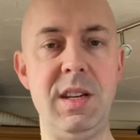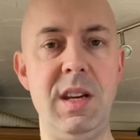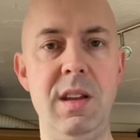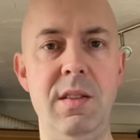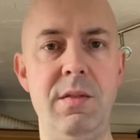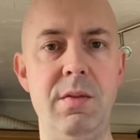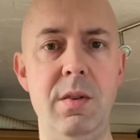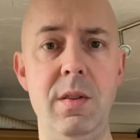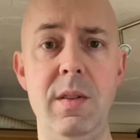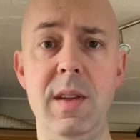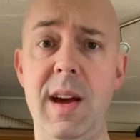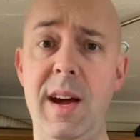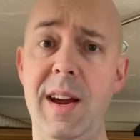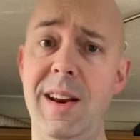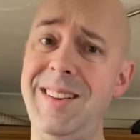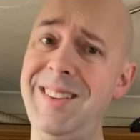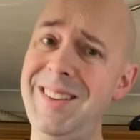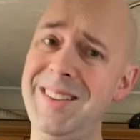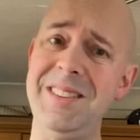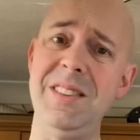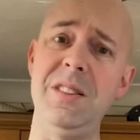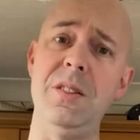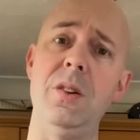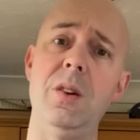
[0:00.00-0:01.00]
through there. It
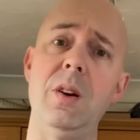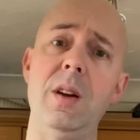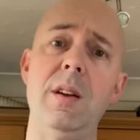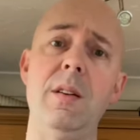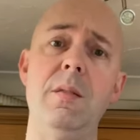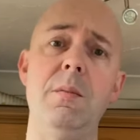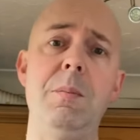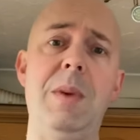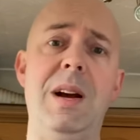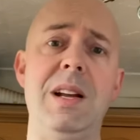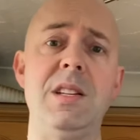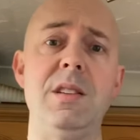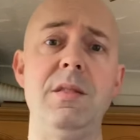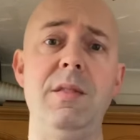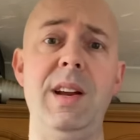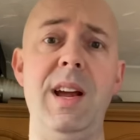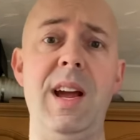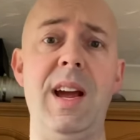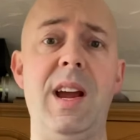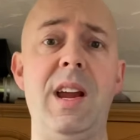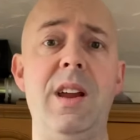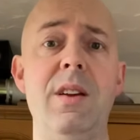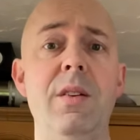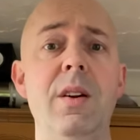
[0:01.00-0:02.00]
doesn't look massively
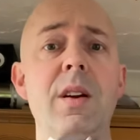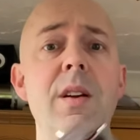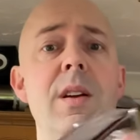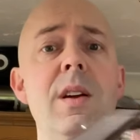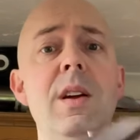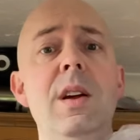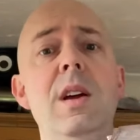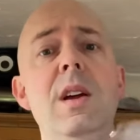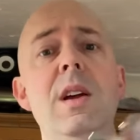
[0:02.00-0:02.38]
accurate.